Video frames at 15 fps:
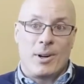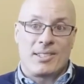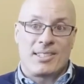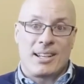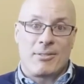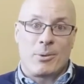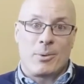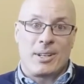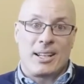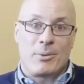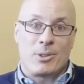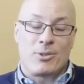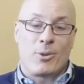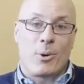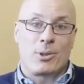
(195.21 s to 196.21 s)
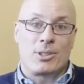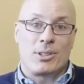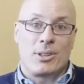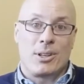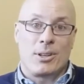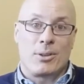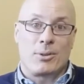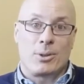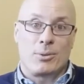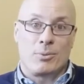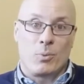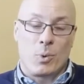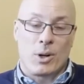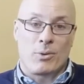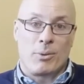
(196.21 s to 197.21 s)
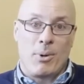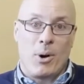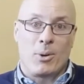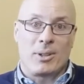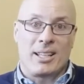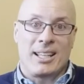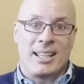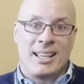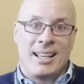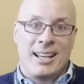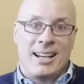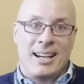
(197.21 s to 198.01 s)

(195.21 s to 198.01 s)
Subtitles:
once everyone was forced to work remotely,